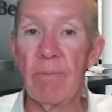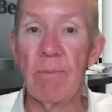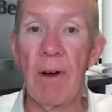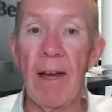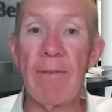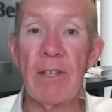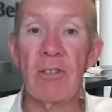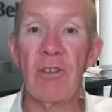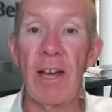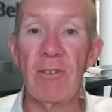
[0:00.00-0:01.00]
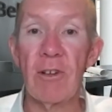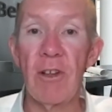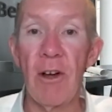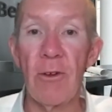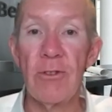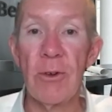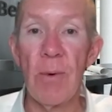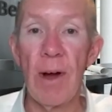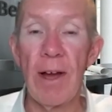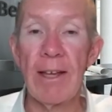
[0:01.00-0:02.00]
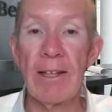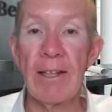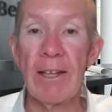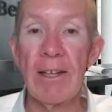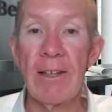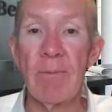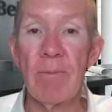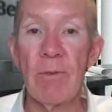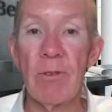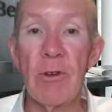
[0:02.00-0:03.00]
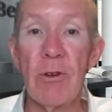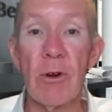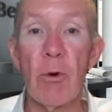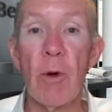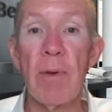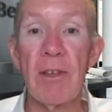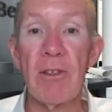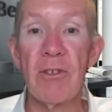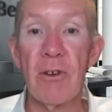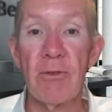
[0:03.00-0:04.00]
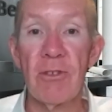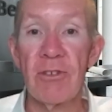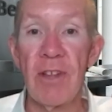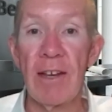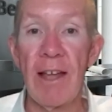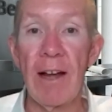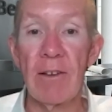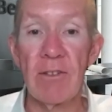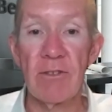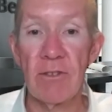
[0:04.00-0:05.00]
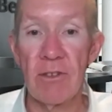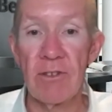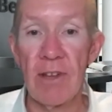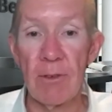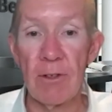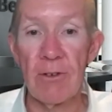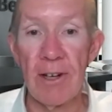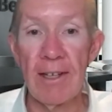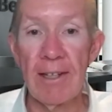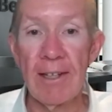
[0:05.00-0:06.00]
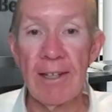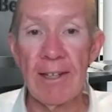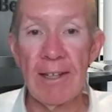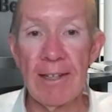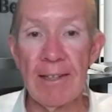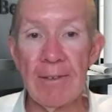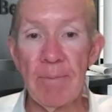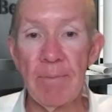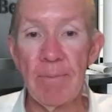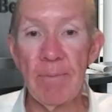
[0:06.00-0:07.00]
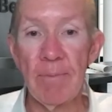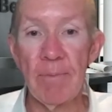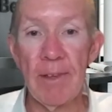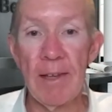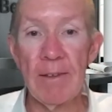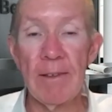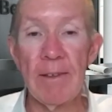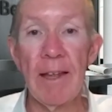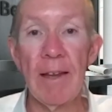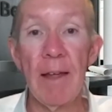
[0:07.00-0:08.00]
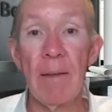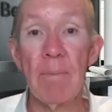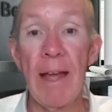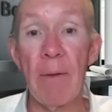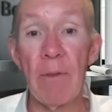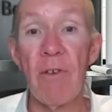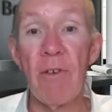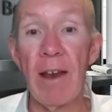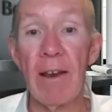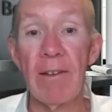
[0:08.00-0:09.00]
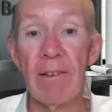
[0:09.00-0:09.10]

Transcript: by having the change of clothes, in a way, you're equipping yourselves to stand out to some degree, and be out the front.